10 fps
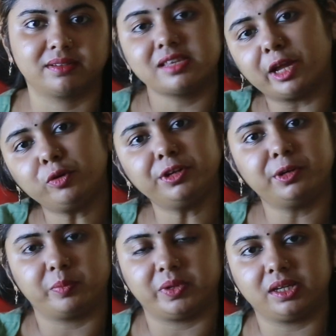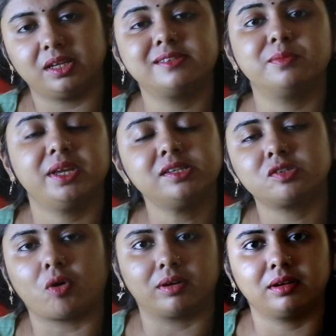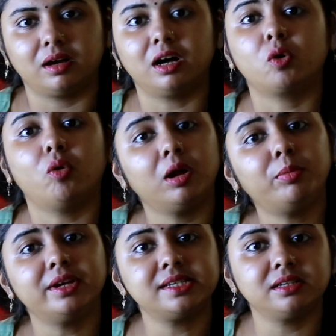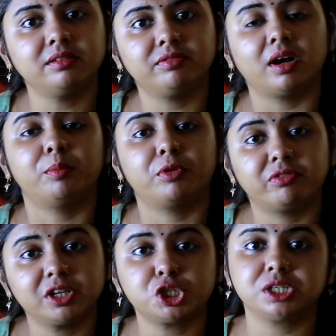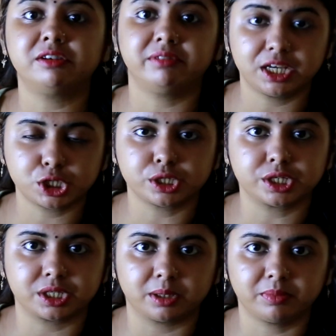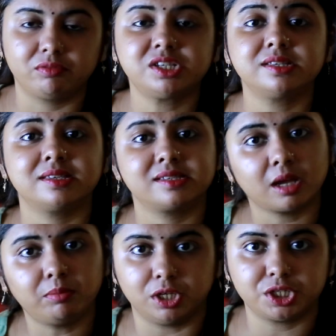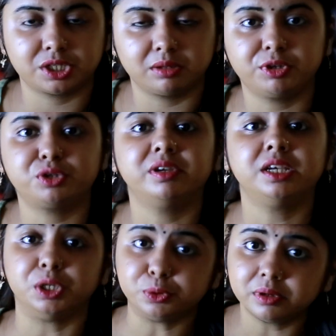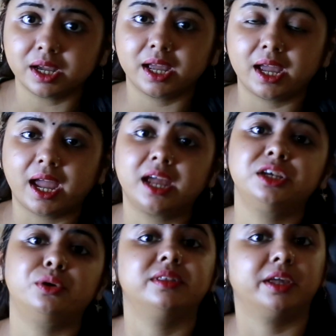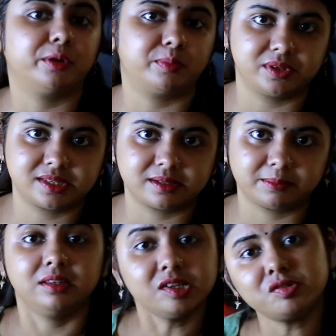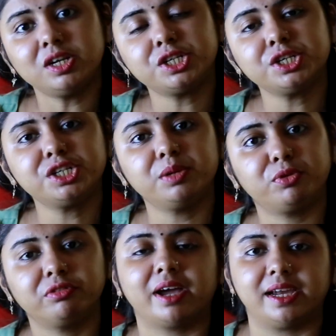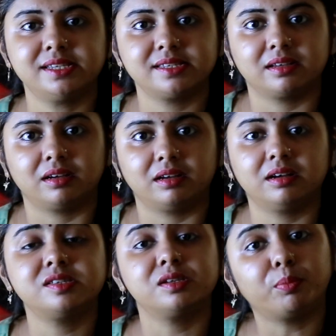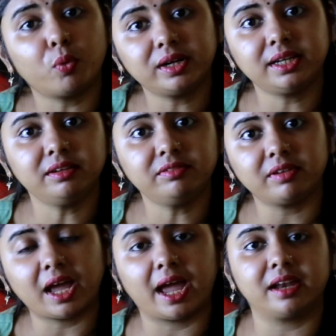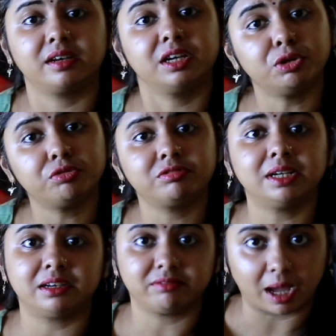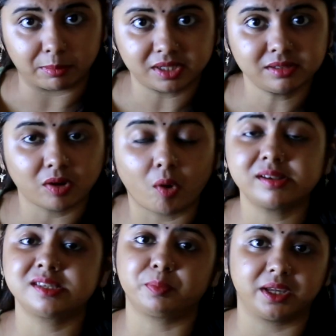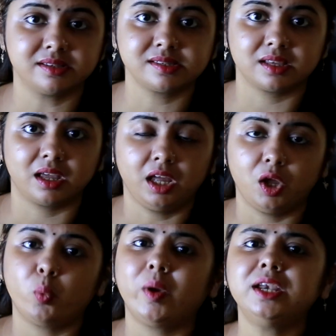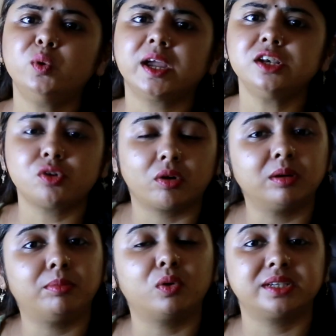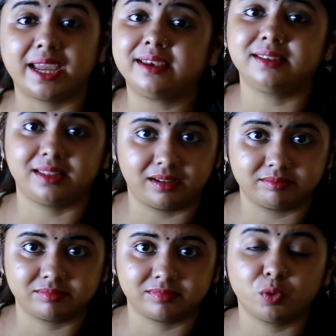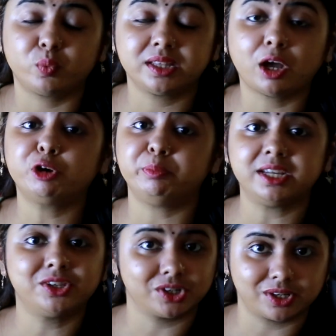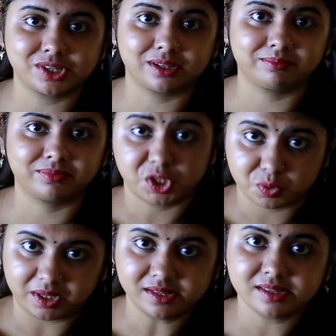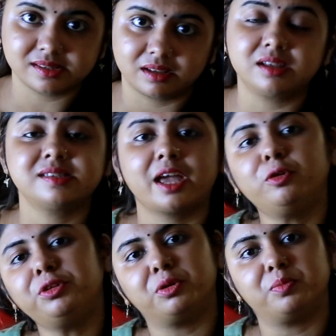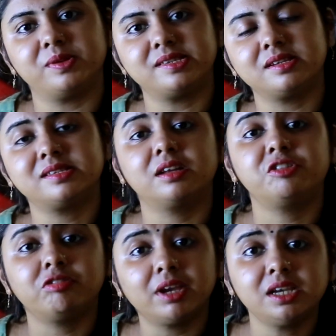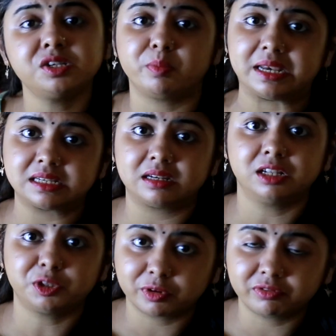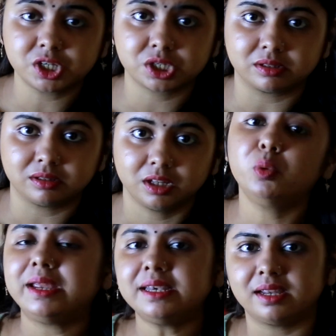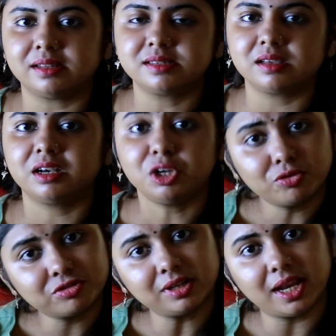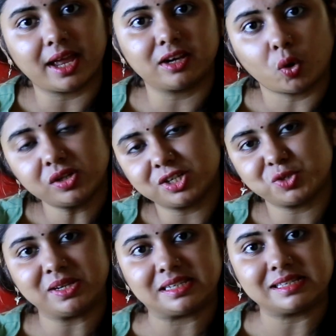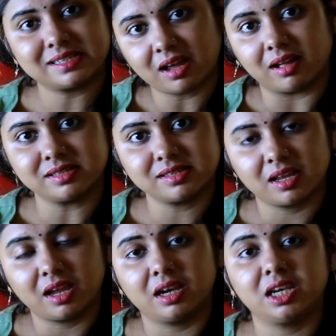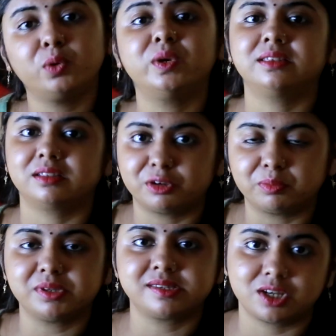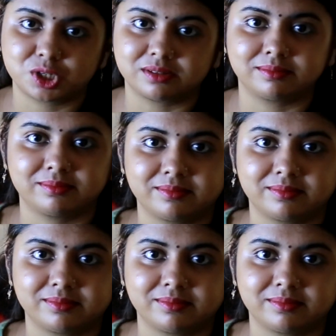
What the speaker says: Psychotherapy is based on a collaborative professional relationship which is established between you and your therapist. This relationship provides a supportive and neutral environment or space where you can talk about anything without being judged, which means a psychotherapist is a trained mental health professional who maintains a neutral and non-judgmental stance during the therapy session.